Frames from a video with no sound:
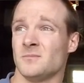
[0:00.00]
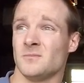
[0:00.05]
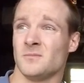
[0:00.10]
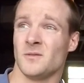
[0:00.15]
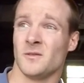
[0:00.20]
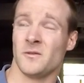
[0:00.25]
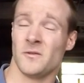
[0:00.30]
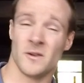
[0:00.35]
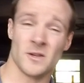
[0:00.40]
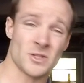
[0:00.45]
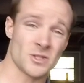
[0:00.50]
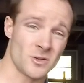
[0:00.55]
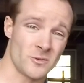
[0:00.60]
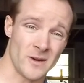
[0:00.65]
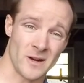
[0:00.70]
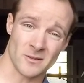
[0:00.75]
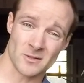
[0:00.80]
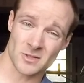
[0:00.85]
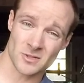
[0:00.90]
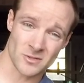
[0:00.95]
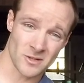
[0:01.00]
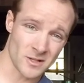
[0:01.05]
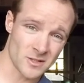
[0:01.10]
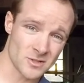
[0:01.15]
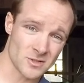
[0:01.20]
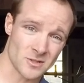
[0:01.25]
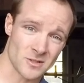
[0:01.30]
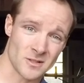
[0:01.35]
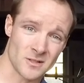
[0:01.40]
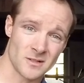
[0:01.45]
fish around
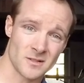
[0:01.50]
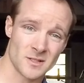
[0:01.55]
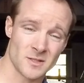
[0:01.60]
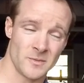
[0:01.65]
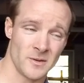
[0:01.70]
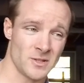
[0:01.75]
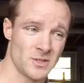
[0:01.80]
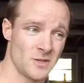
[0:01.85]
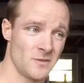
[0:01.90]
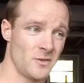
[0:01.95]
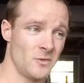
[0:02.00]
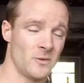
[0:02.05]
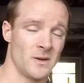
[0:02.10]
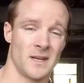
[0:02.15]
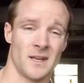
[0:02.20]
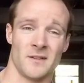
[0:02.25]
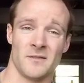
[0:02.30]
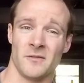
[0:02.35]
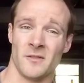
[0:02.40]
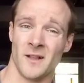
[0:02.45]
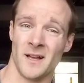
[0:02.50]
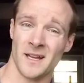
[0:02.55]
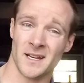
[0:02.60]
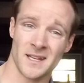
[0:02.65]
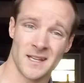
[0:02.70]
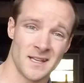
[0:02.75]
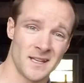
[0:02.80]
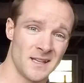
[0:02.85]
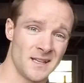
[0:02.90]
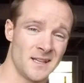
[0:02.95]
structure, especially if you want to get a
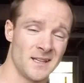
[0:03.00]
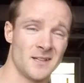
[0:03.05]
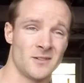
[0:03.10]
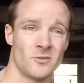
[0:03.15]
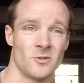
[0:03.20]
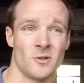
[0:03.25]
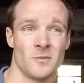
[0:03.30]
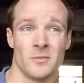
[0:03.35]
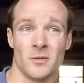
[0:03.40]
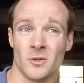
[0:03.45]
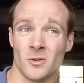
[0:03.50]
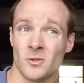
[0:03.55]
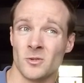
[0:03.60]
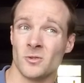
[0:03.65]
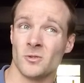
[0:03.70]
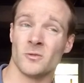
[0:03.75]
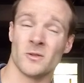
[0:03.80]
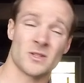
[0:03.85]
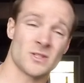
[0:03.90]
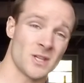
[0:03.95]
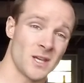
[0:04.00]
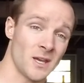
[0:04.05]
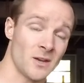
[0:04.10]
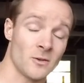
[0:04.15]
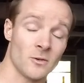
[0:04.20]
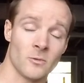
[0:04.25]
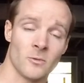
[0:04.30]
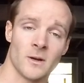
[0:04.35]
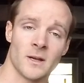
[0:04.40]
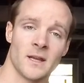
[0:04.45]
flathead or a blue, a
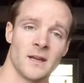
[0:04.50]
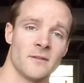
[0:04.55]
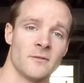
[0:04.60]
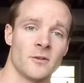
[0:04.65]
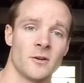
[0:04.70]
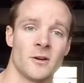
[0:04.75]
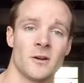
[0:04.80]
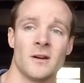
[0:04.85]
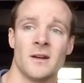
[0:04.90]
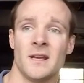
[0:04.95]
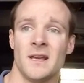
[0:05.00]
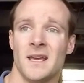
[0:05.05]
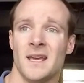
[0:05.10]
channel, whatever.